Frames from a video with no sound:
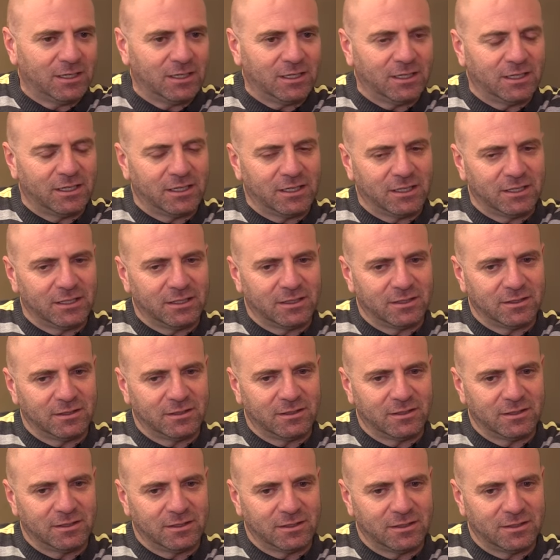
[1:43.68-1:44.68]
And
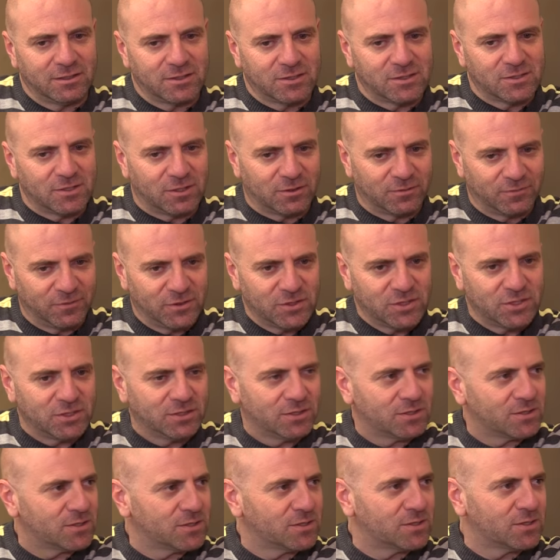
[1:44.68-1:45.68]
this is our vision,
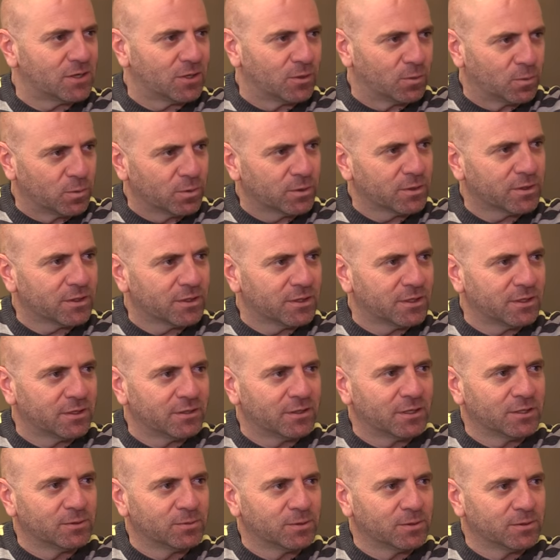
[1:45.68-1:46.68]
this is our work
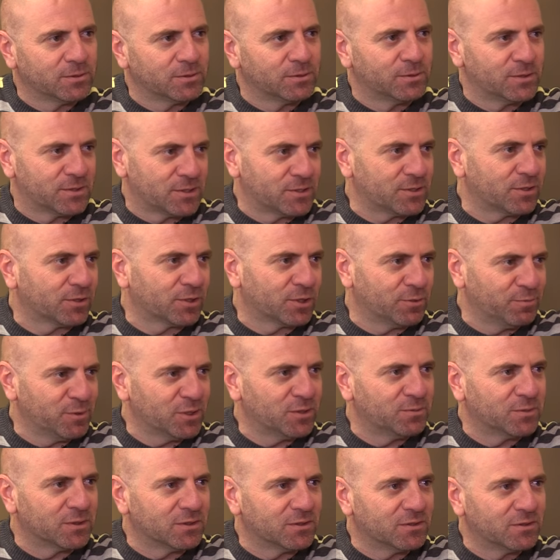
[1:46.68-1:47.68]
that we do, this is our
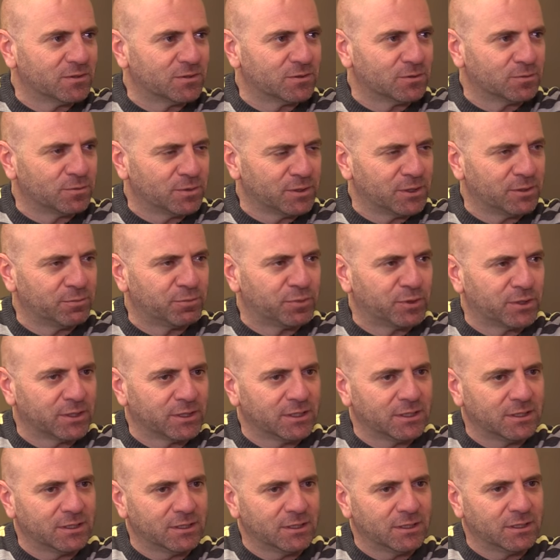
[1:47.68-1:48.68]
commitment to really
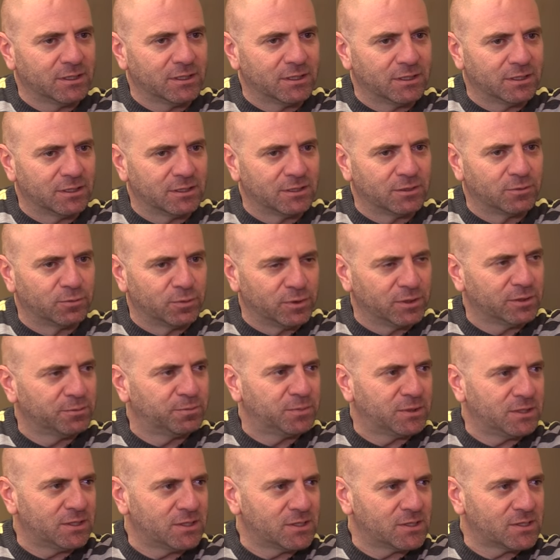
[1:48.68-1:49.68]
bring real
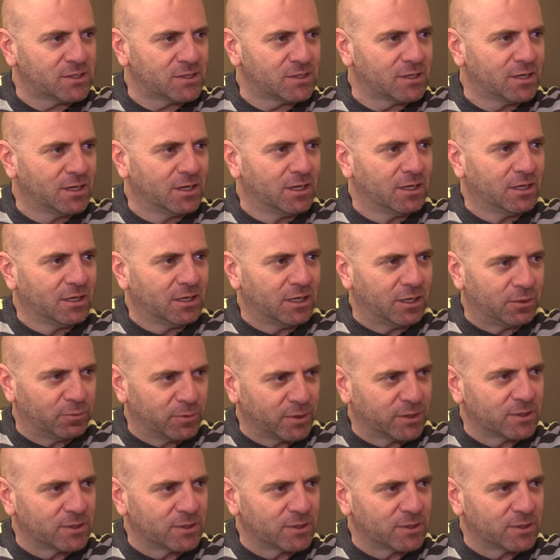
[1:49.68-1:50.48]
peace and